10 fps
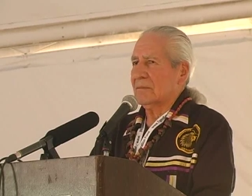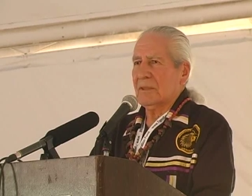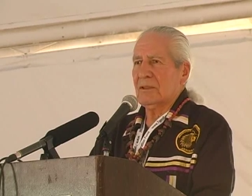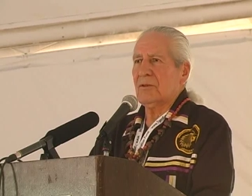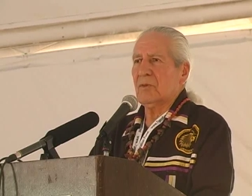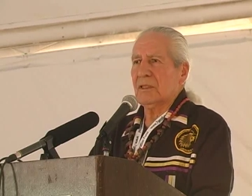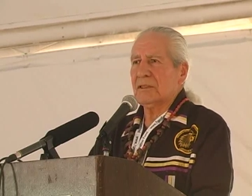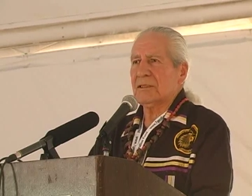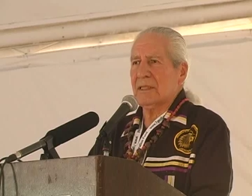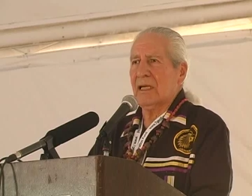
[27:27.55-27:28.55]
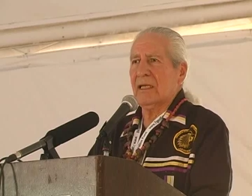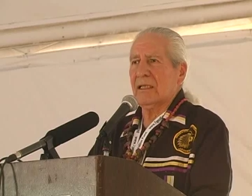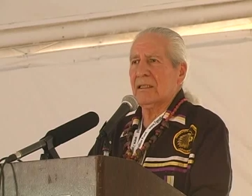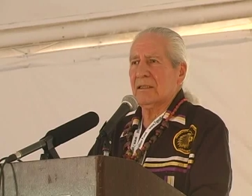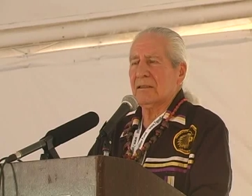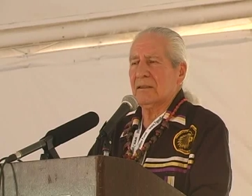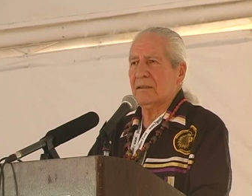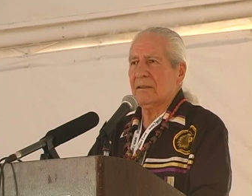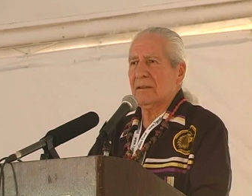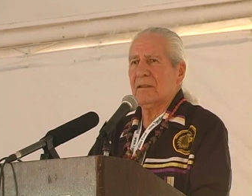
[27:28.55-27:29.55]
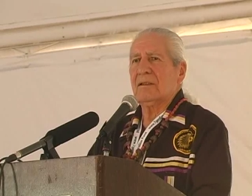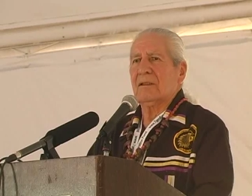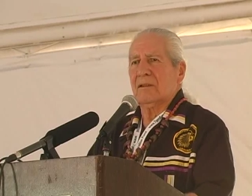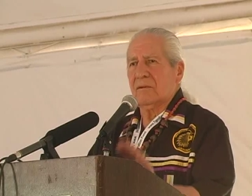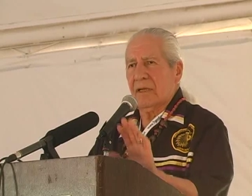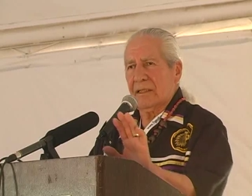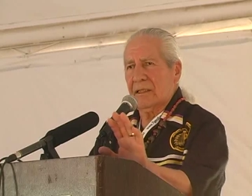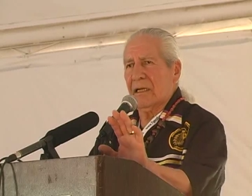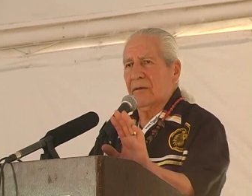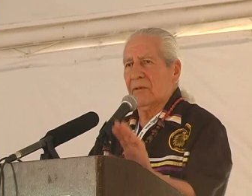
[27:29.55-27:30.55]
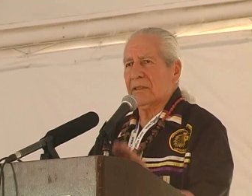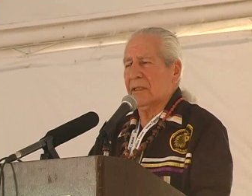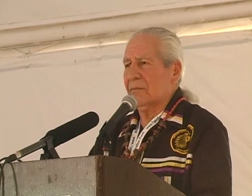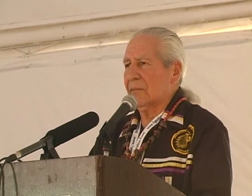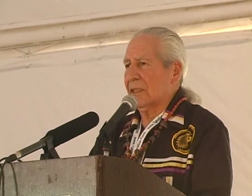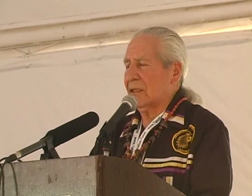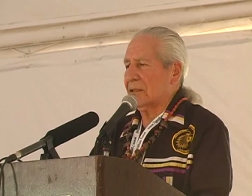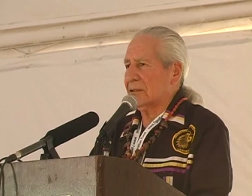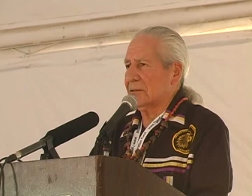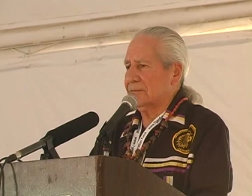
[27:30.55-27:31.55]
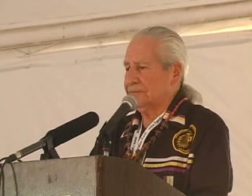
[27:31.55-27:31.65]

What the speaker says: And you want to stay right there with them, because